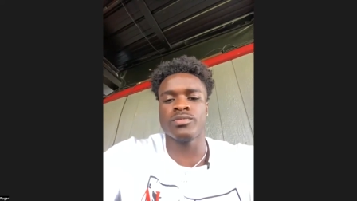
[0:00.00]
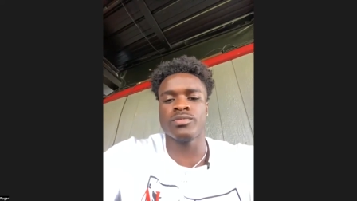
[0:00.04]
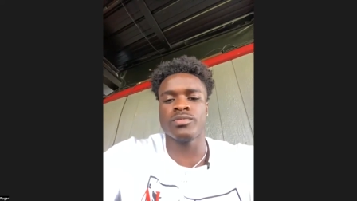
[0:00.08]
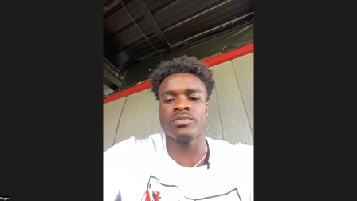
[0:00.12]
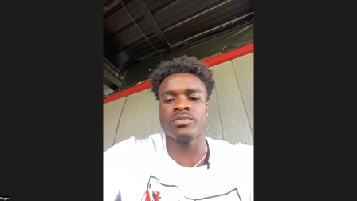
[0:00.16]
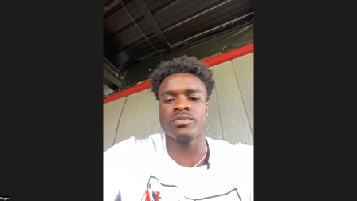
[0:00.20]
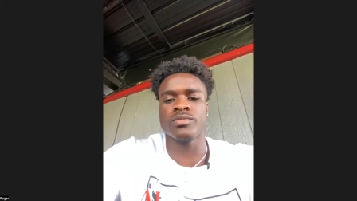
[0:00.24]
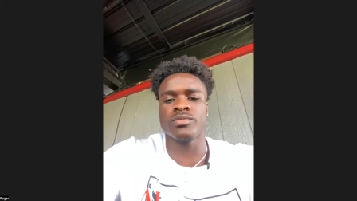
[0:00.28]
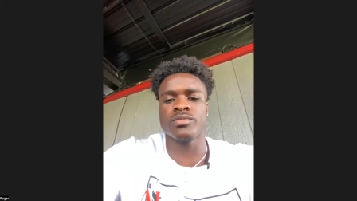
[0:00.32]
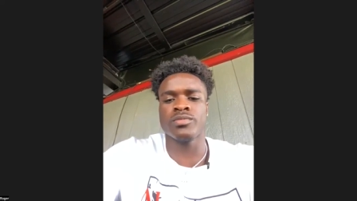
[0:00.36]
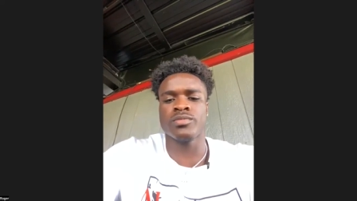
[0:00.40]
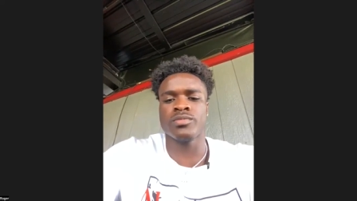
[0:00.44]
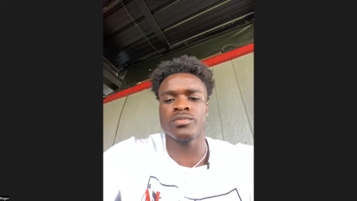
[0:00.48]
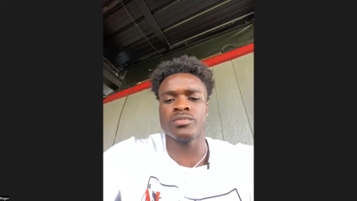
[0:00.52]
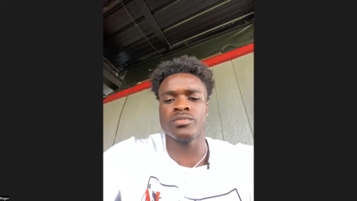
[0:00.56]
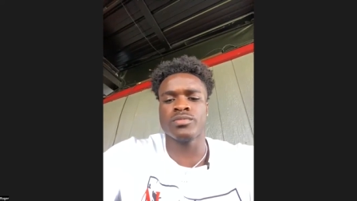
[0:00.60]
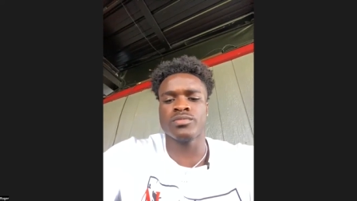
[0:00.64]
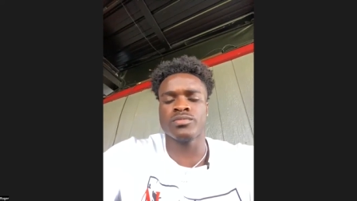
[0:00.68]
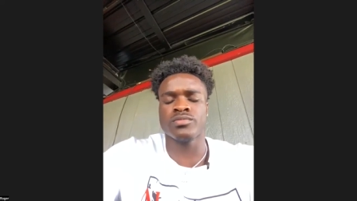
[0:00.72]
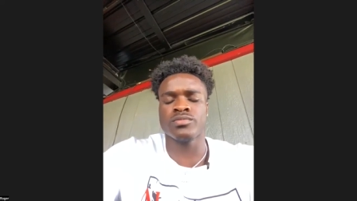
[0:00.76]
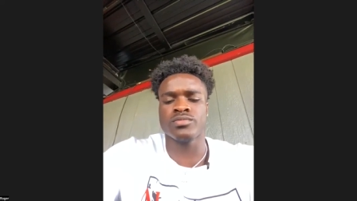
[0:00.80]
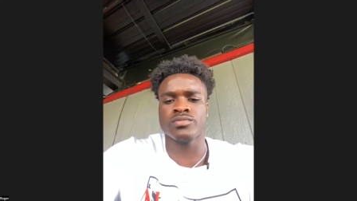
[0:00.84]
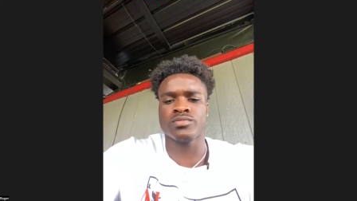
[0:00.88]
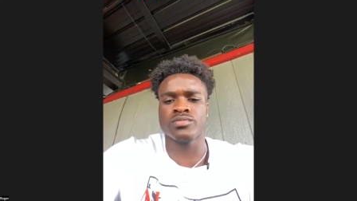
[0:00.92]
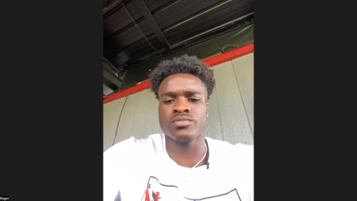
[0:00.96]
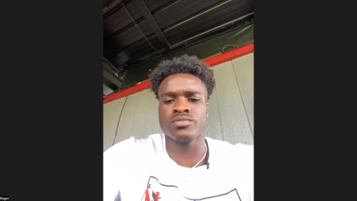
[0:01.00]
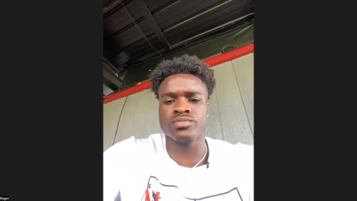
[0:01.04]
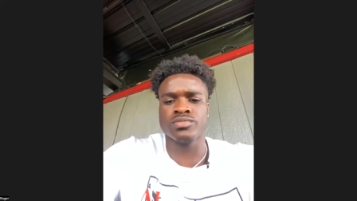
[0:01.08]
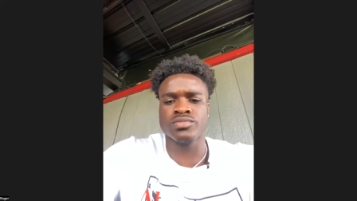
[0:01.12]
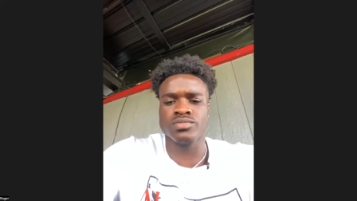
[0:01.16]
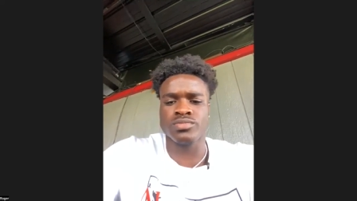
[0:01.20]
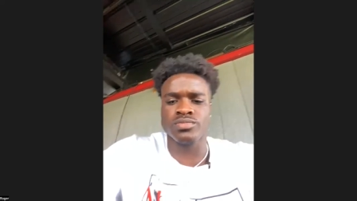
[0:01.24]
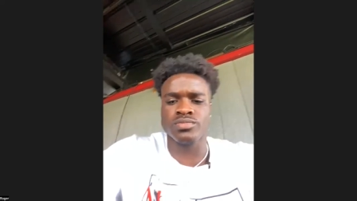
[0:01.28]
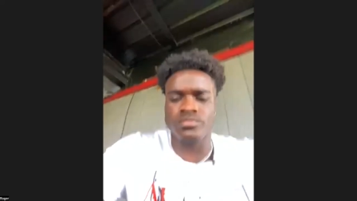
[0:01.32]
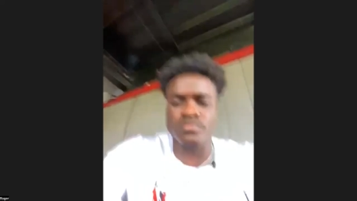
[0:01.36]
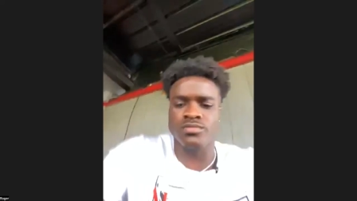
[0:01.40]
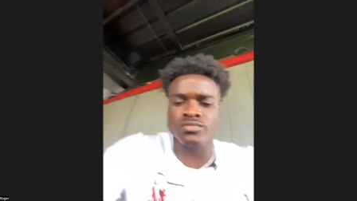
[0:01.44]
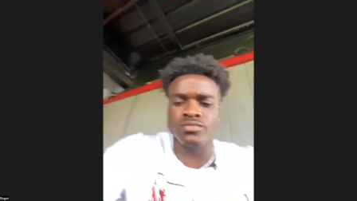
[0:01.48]
your skill system,
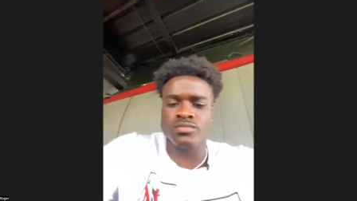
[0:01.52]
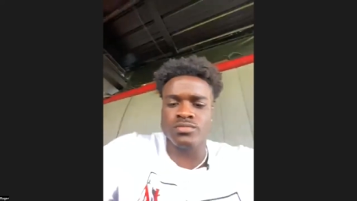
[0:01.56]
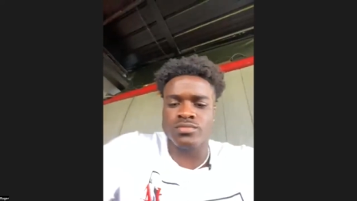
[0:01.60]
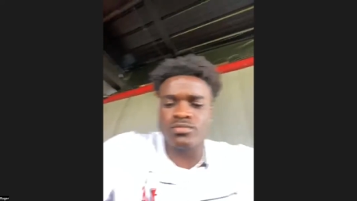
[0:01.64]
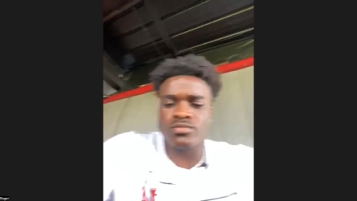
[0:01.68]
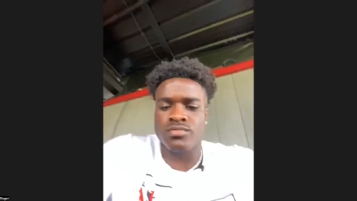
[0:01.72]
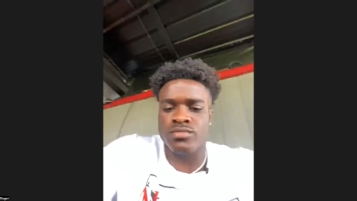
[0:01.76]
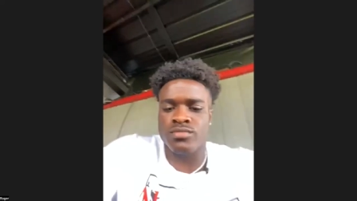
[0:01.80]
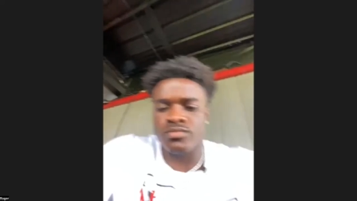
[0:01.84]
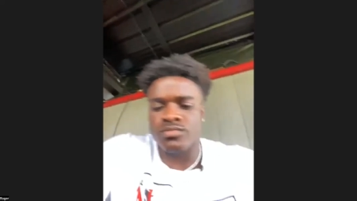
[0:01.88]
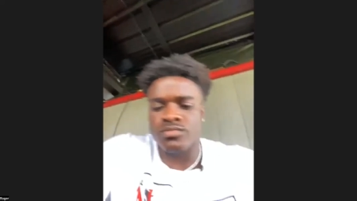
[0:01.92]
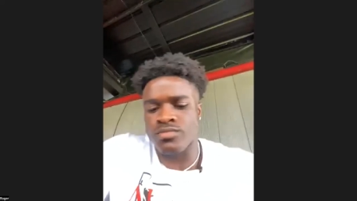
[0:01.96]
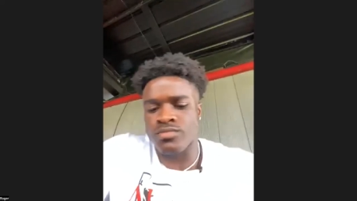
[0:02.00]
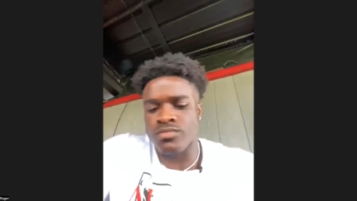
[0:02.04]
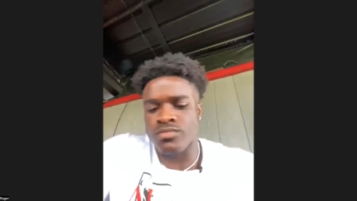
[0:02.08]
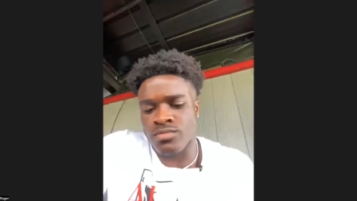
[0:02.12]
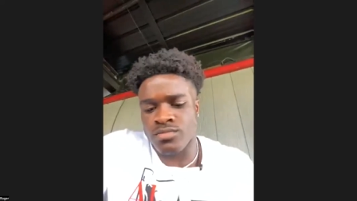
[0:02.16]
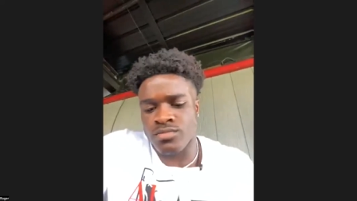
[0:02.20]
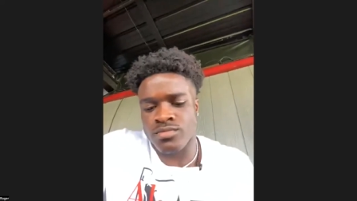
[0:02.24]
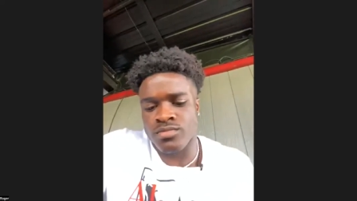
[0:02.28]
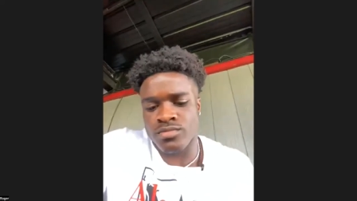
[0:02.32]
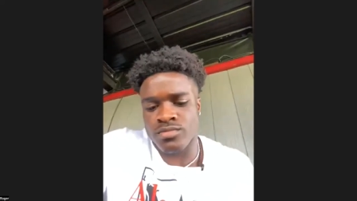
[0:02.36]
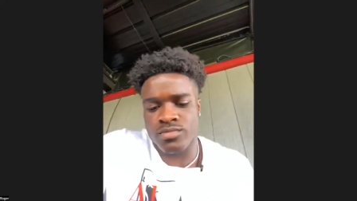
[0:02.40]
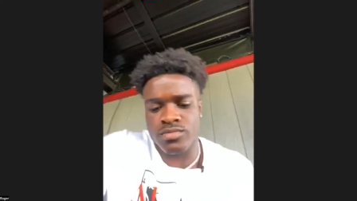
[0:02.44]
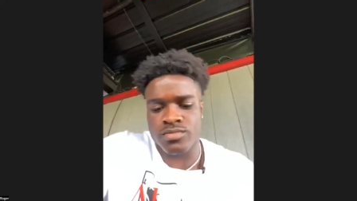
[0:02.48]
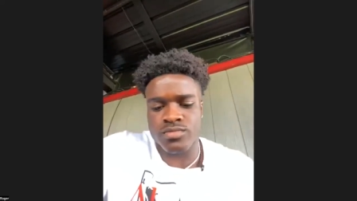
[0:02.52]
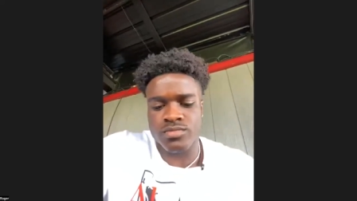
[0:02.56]
your skill set, Roger,